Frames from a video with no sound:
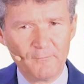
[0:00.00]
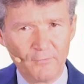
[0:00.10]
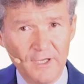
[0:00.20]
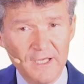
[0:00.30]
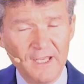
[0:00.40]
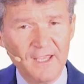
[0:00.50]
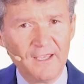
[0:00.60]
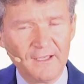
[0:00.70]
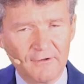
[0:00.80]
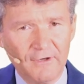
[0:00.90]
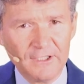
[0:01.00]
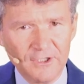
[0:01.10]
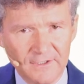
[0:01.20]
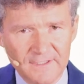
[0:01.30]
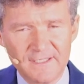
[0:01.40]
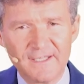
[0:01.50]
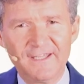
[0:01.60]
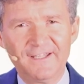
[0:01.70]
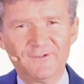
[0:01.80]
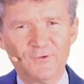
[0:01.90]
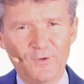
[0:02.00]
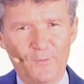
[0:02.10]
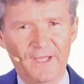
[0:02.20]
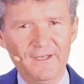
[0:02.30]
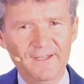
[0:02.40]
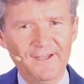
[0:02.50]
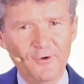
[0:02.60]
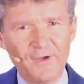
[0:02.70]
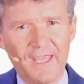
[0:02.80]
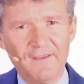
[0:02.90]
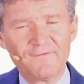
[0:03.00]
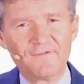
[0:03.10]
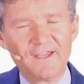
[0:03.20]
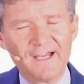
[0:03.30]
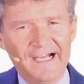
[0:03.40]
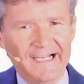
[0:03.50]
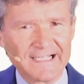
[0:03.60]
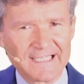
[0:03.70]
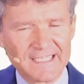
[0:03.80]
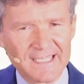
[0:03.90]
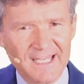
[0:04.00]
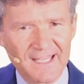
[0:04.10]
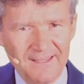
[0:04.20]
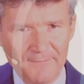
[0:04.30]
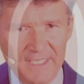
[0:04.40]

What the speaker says: bring great goods to the one who gave us the